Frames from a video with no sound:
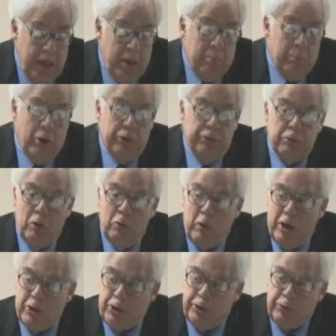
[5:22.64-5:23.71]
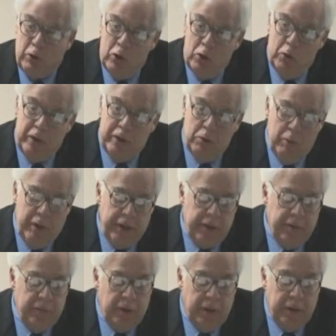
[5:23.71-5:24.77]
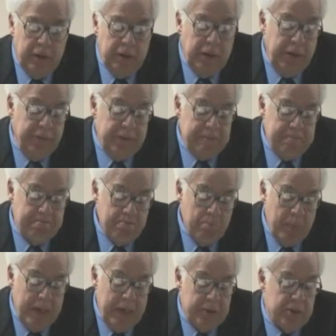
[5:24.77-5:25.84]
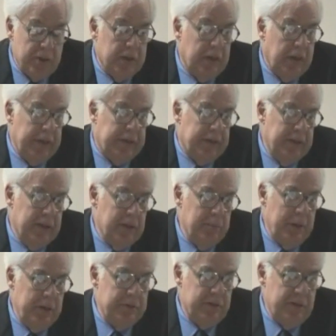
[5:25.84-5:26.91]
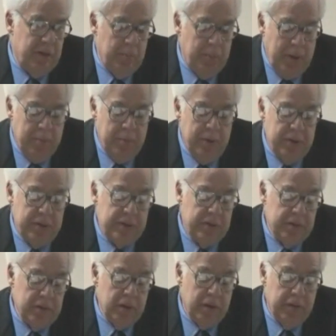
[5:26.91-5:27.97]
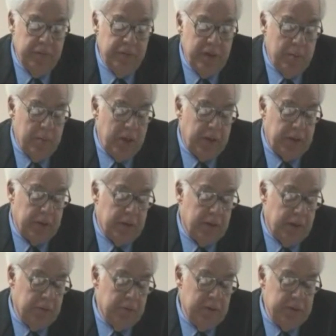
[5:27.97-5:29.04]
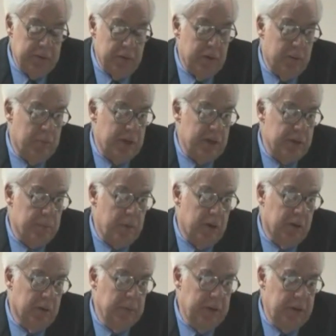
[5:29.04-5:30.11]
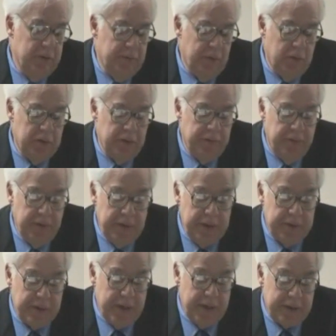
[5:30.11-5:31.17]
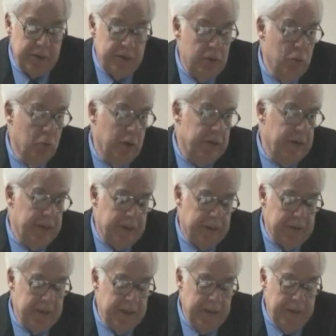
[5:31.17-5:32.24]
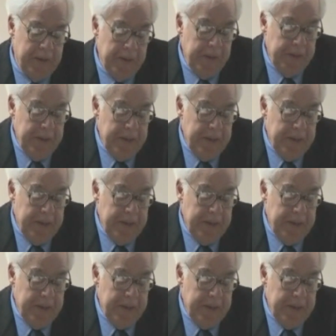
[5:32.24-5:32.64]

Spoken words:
Both were rushed through in the wake of 9/11. It's unlikely that most of the members of the American Congress or the British Parliament who voted for these acts knew what they contained.